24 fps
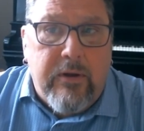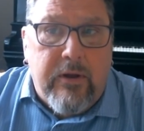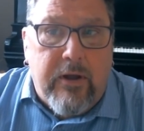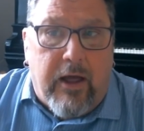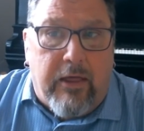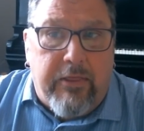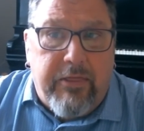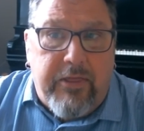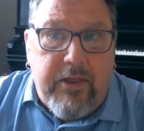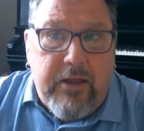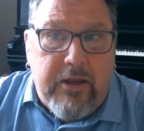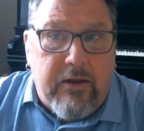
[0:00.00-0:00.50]

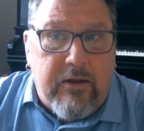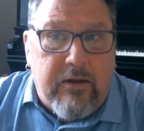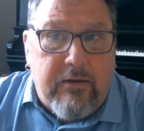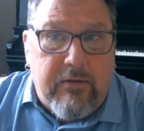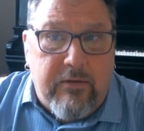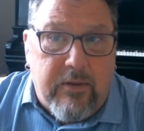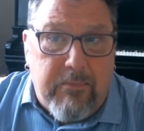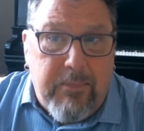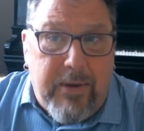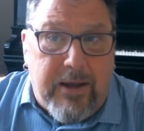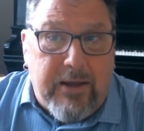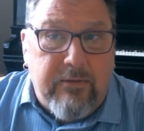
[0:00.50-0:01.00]
I think
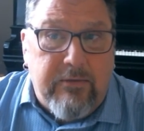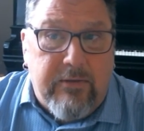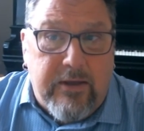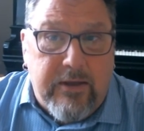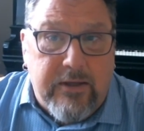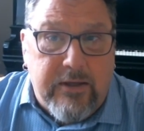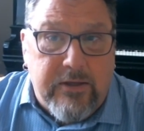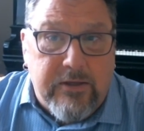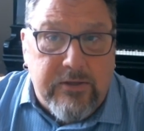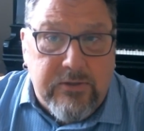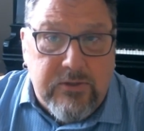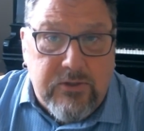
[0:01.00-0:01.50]
the main
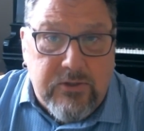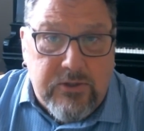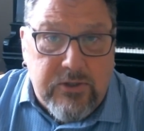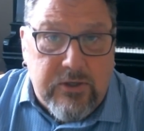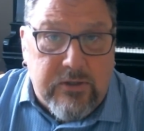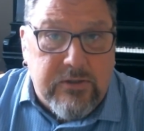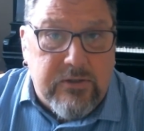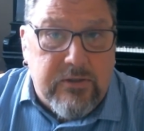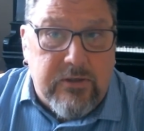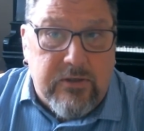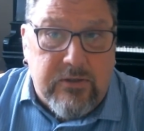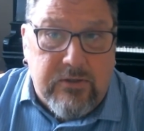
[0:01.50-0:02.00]
thing is
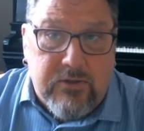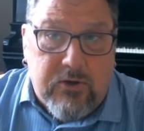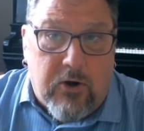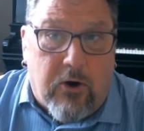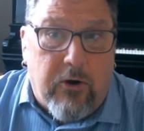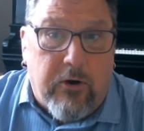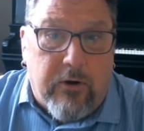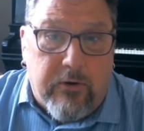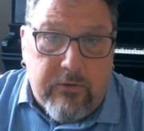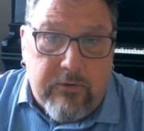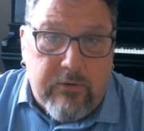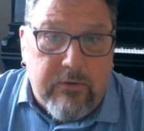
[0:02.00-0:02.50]
just to
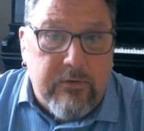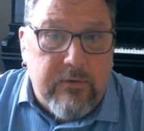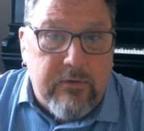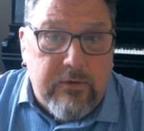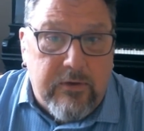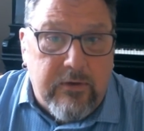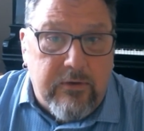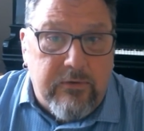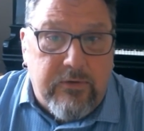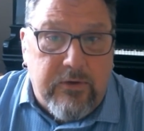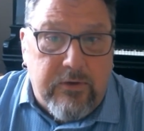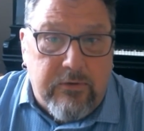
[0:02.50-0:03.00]
start,
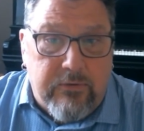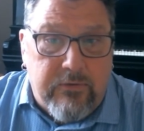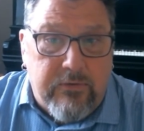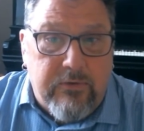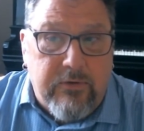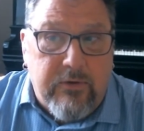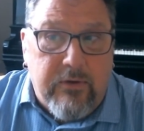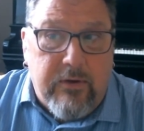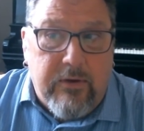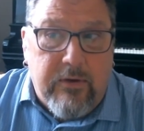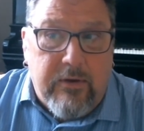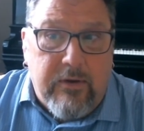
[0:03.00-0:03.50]
because
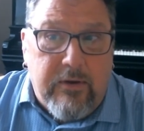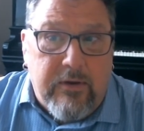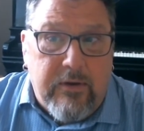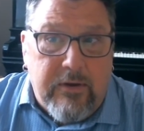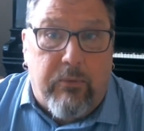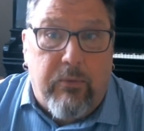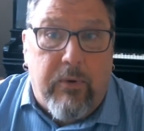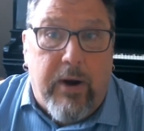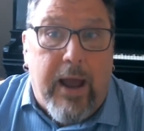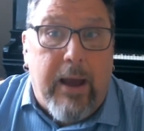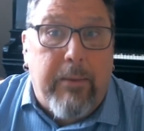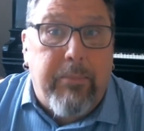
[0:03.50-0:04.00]
it's
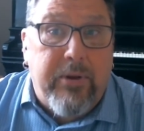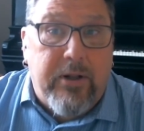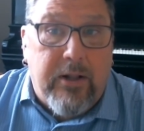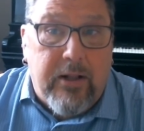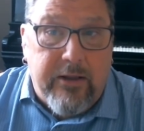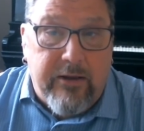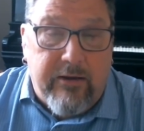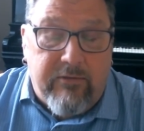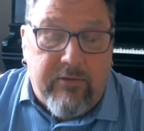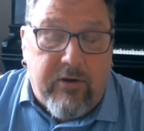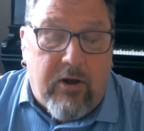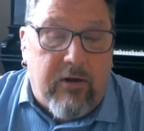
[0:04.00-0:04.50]
a
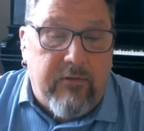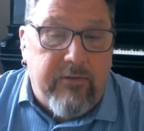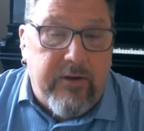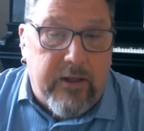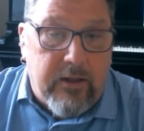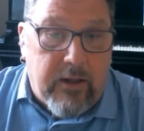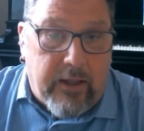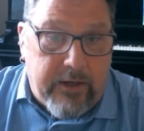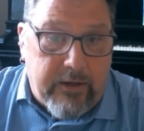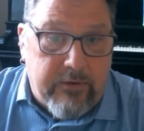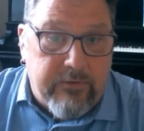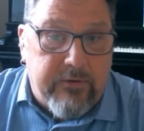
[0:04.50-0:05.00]
rapidly
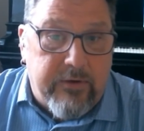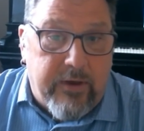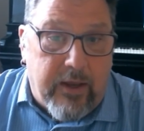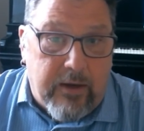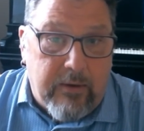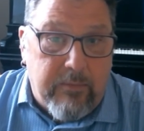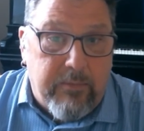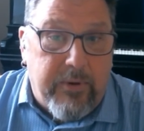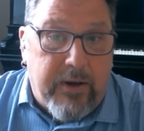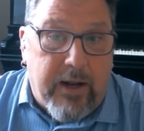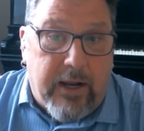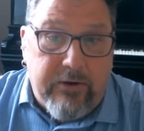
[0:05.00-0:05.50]
evolving
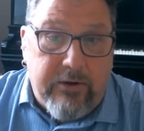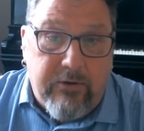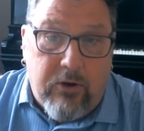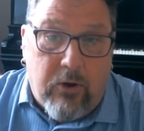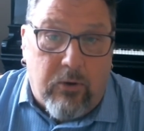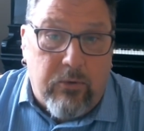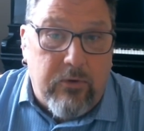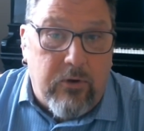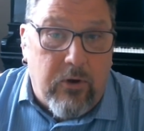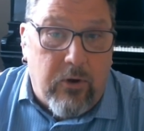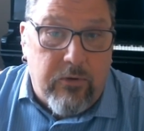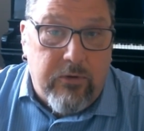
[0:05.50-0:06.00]
landscape. And I
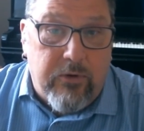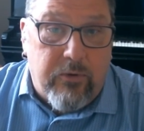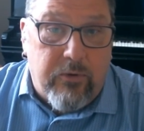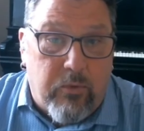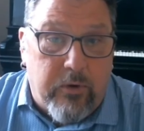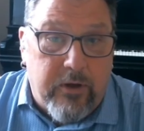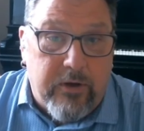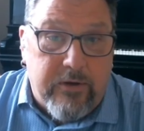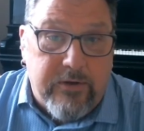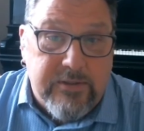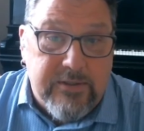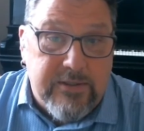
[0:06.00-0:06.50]
don't know
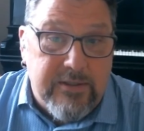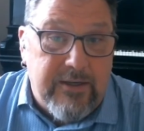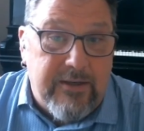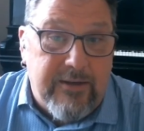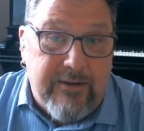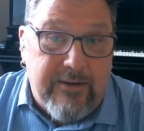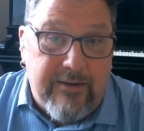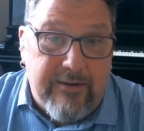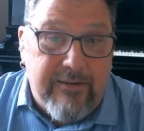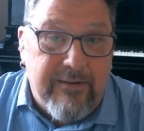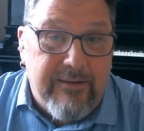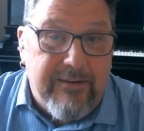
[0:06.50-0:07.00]
we're going to
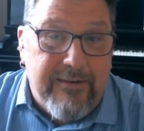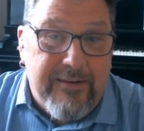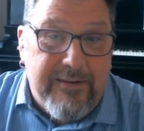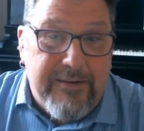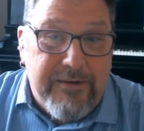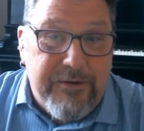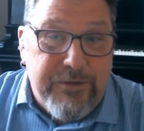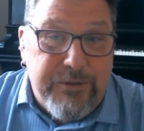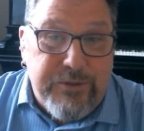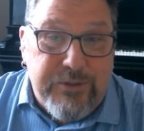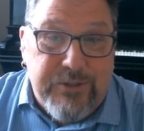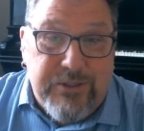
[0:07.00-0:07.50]
see
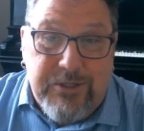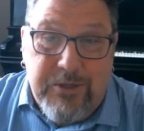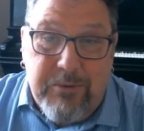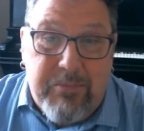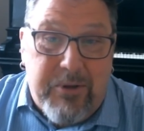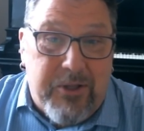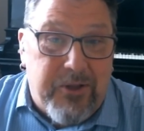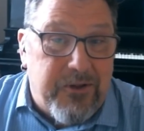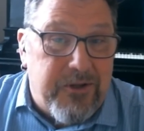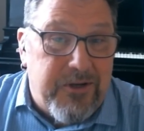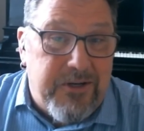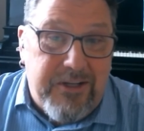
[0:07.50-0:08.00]

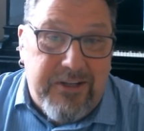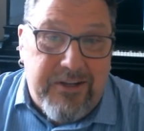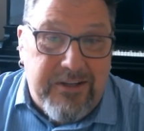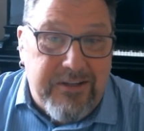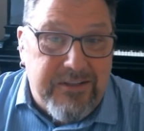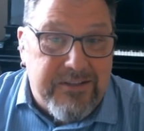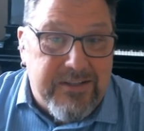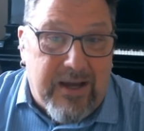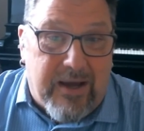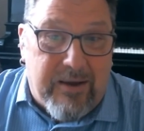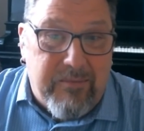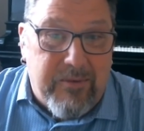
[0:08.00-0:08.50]
stability
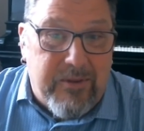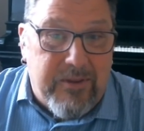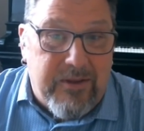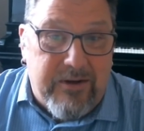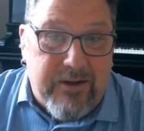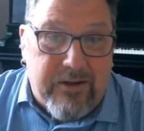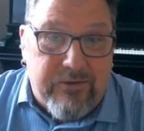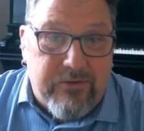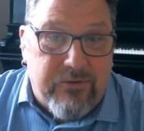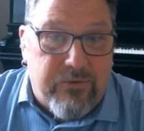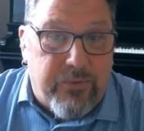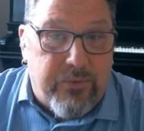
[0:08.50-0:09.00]
anytime in the
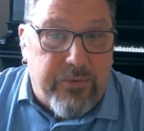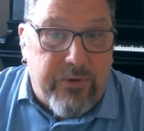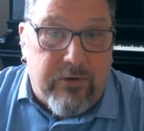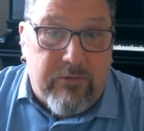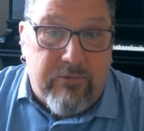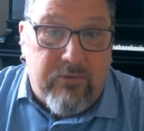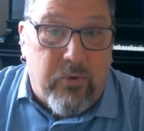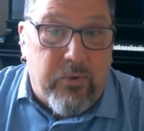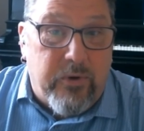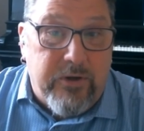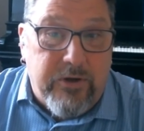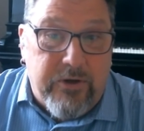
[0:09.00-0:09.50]
next 3 or
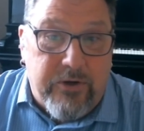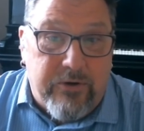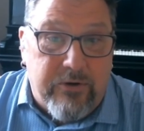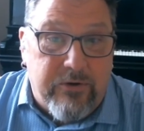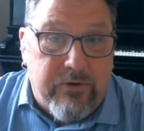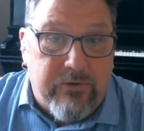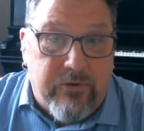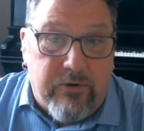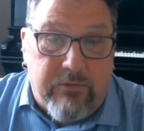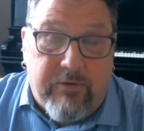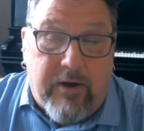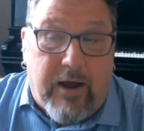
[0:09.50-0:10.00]
4
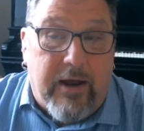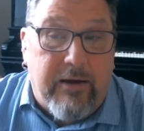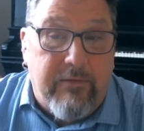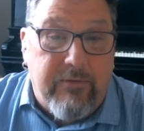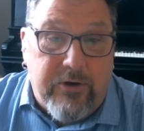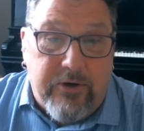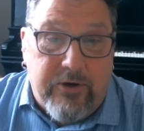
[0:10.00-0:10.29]
years or 5